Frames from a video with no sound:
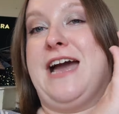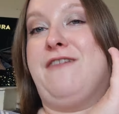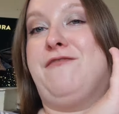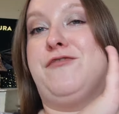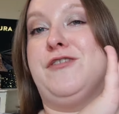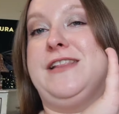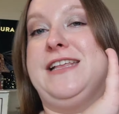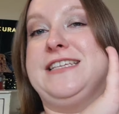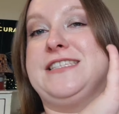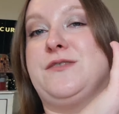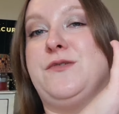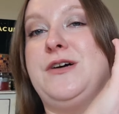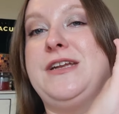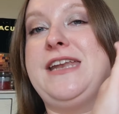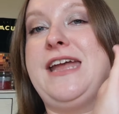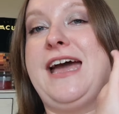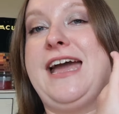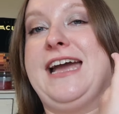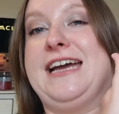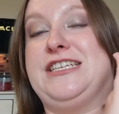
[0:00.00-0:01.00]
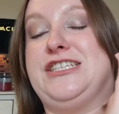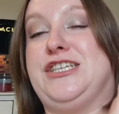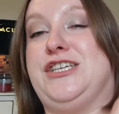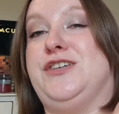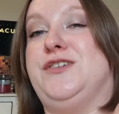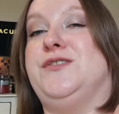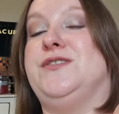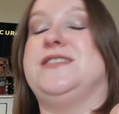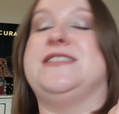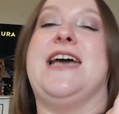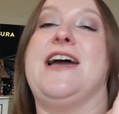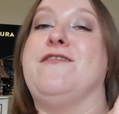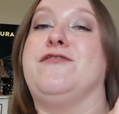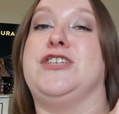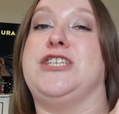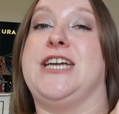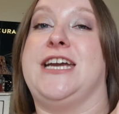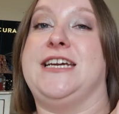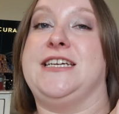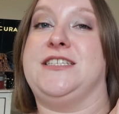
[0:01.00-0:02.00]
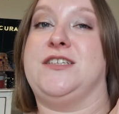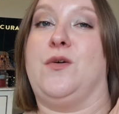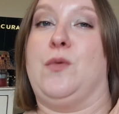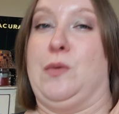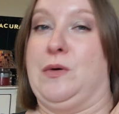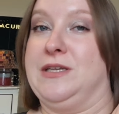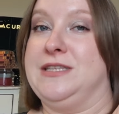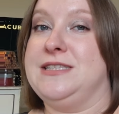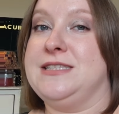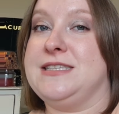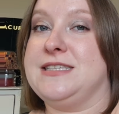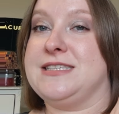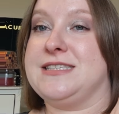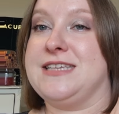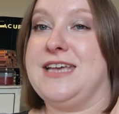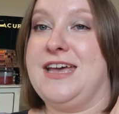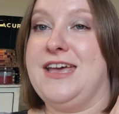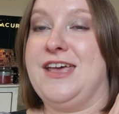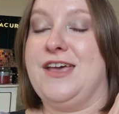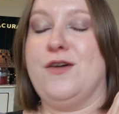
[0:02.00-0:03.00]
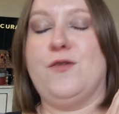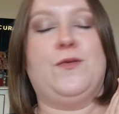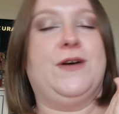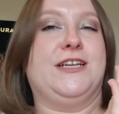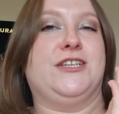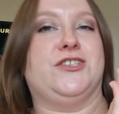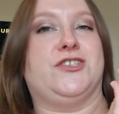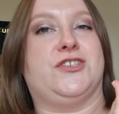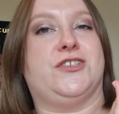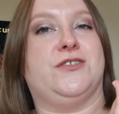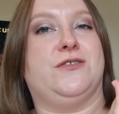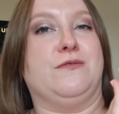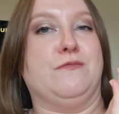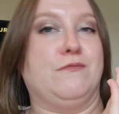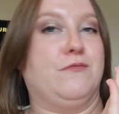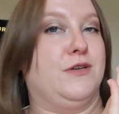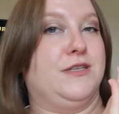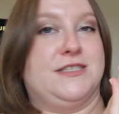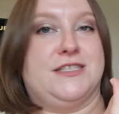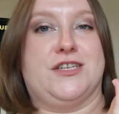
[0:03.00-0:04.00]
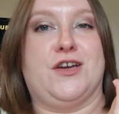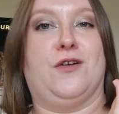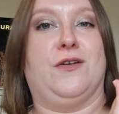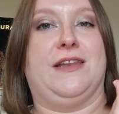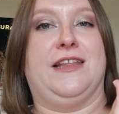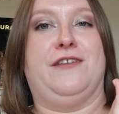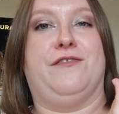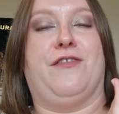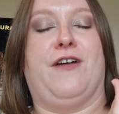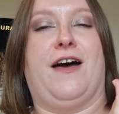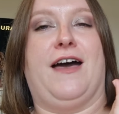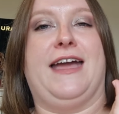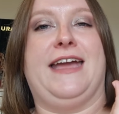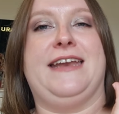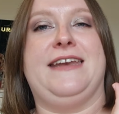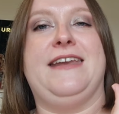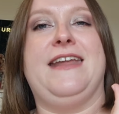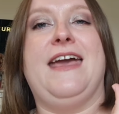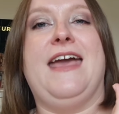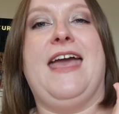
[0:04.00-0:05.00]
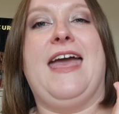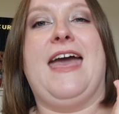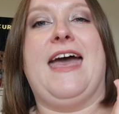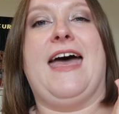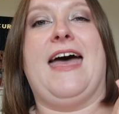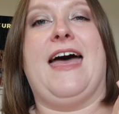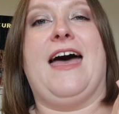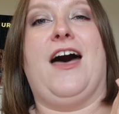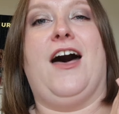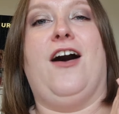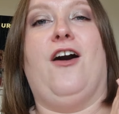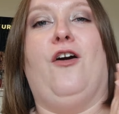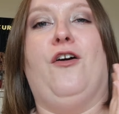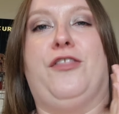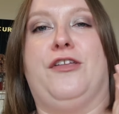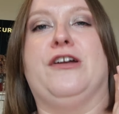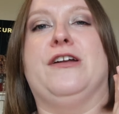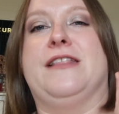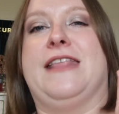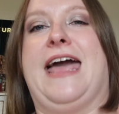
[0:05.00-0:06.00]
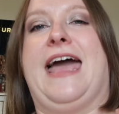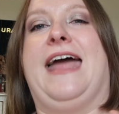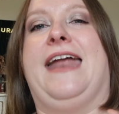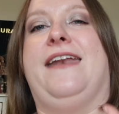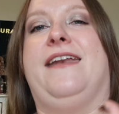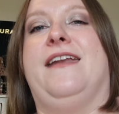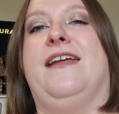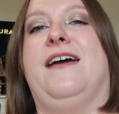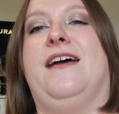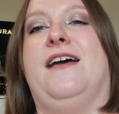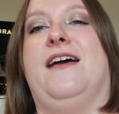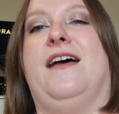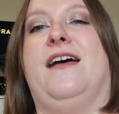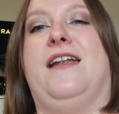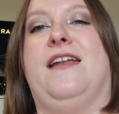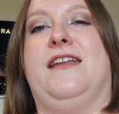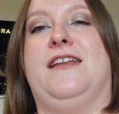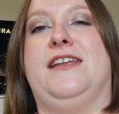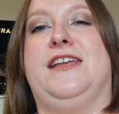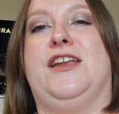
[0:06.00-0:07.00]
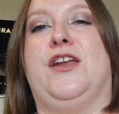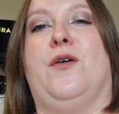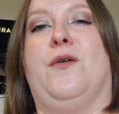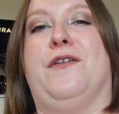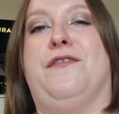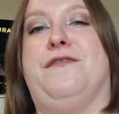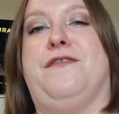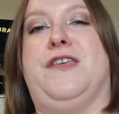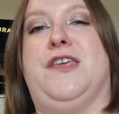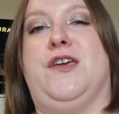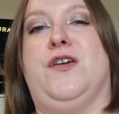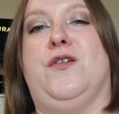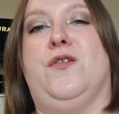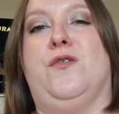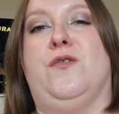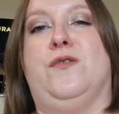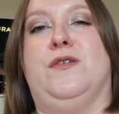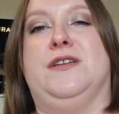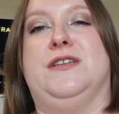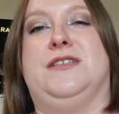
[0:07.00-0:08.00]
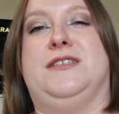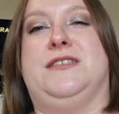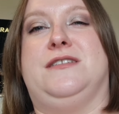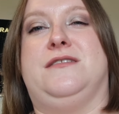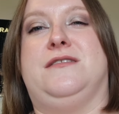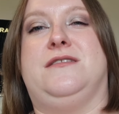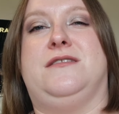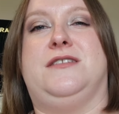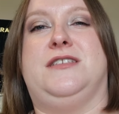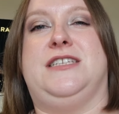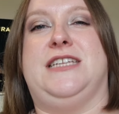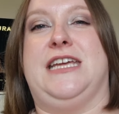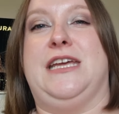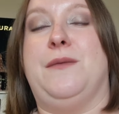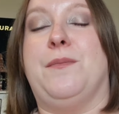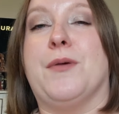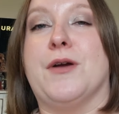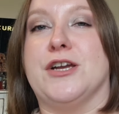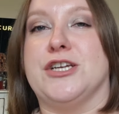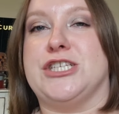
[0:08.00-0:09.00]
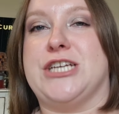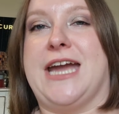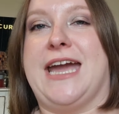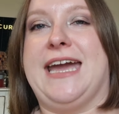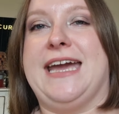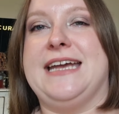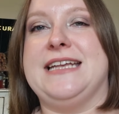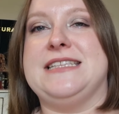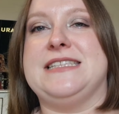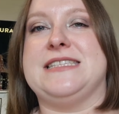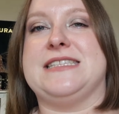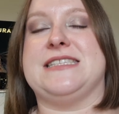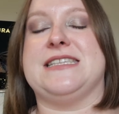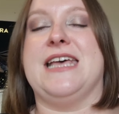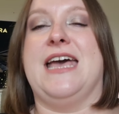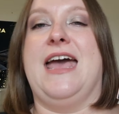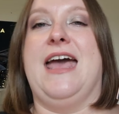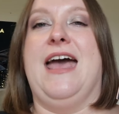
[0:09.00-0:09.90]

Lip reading: and for this one, I had to use every shade once, which was totally fine, other than, you know, a few deeper shades.